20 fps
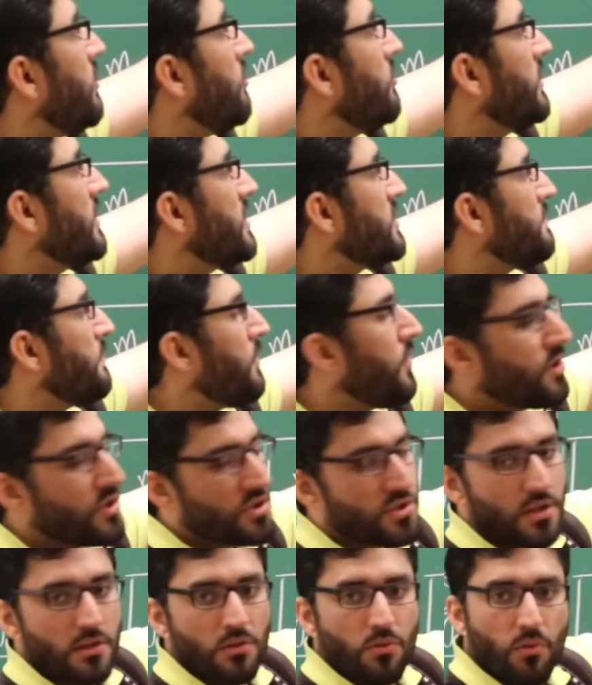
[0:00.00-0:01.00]
or this
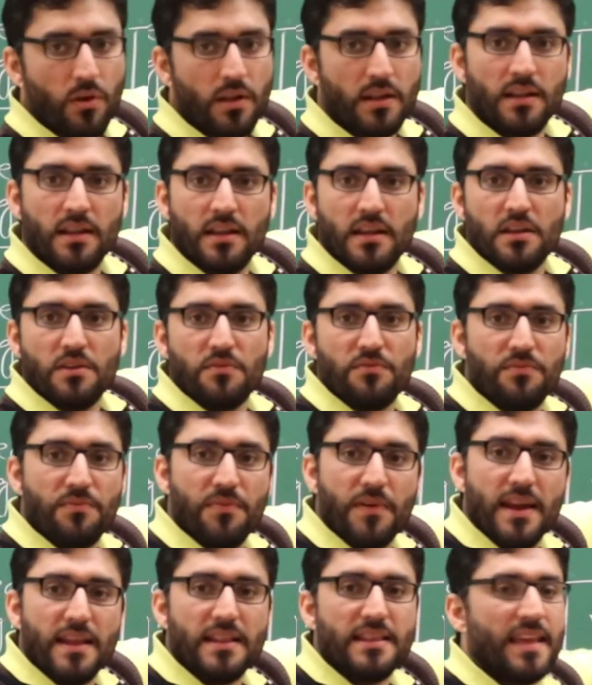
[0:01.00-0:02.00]
person will
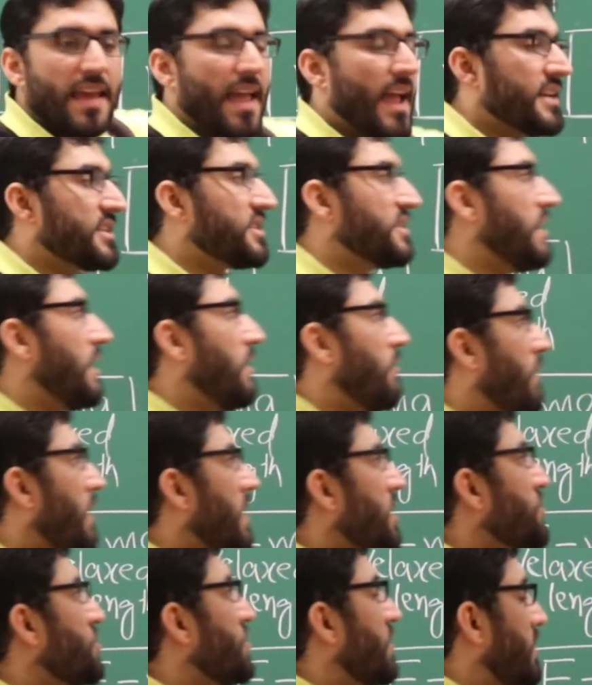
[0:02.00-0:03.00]
feel the
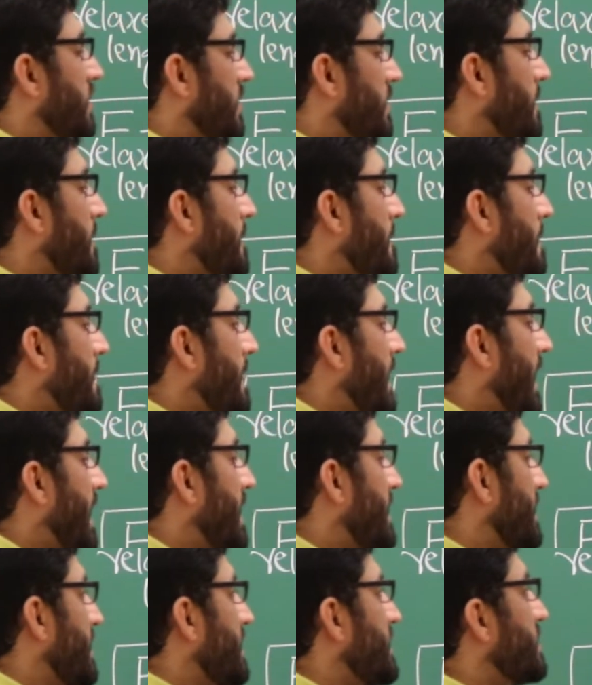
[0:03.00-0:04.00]
acceleration,
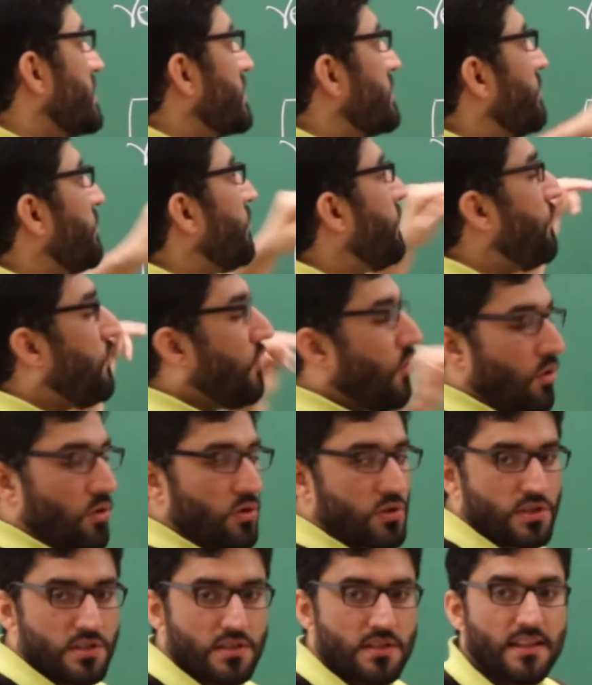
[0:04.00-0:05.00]
and this
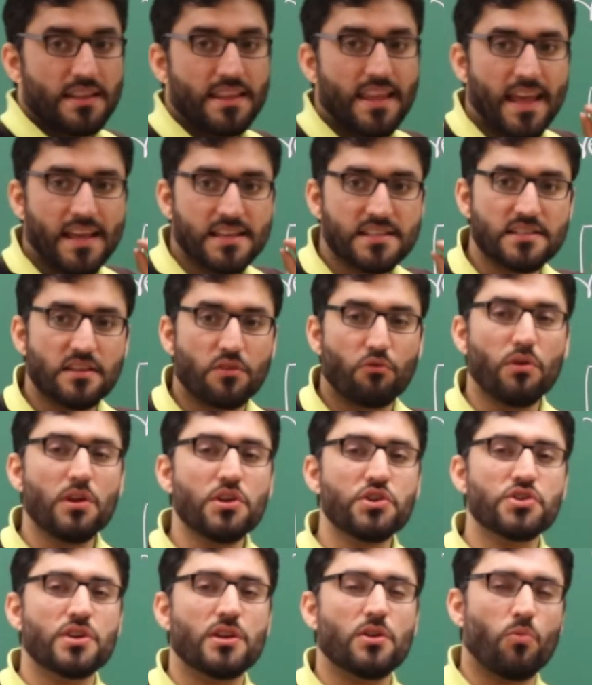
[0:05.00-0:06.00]
force, the
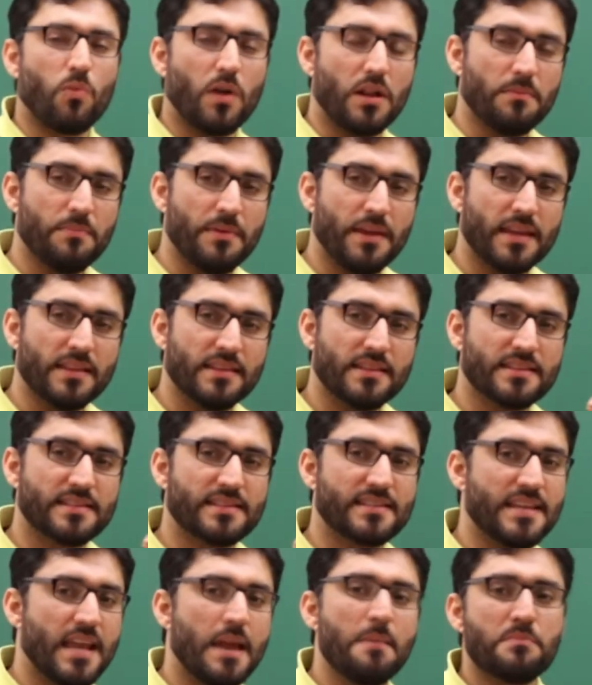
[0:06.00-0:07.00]
acceleration will be in the
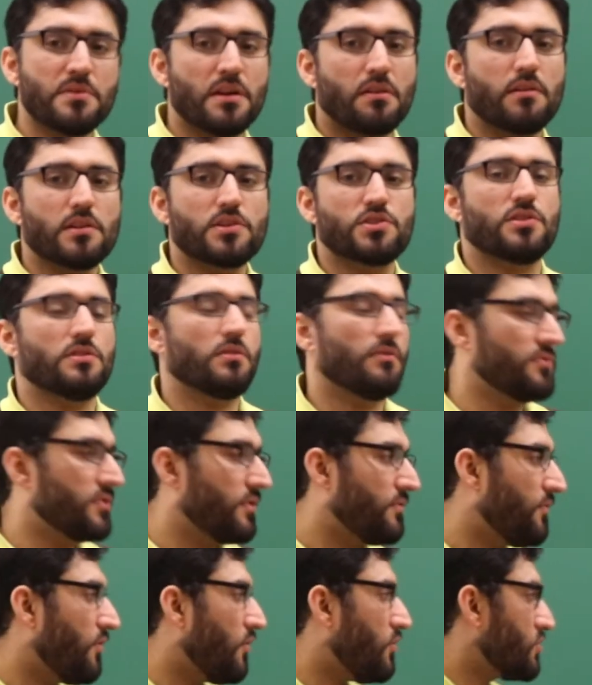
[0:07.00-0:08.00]
same direction of the
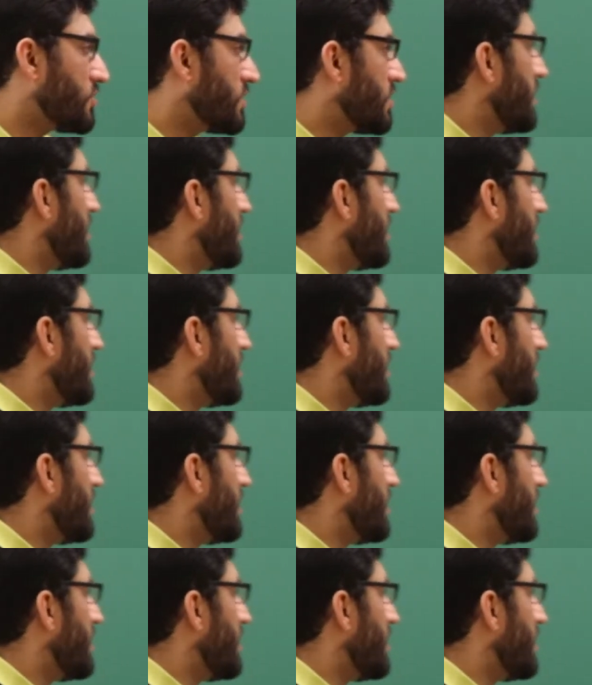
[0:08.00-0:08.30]
force.